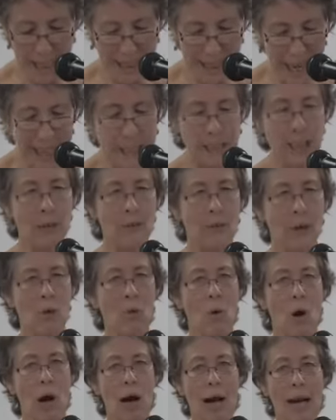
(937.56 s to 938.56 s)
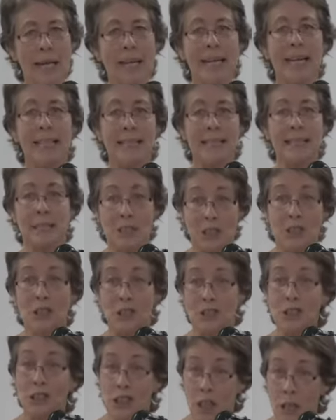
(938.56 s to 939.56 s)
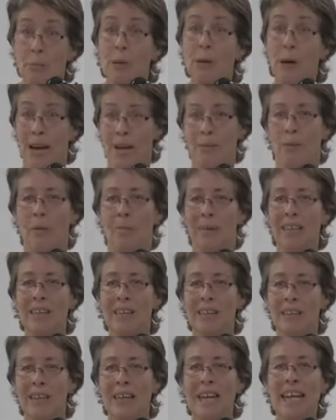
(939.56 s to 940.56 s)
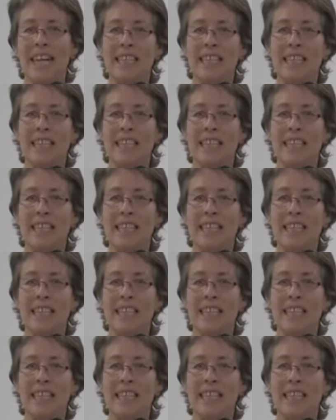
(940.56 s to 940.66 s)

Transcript: is actually required is to liberate women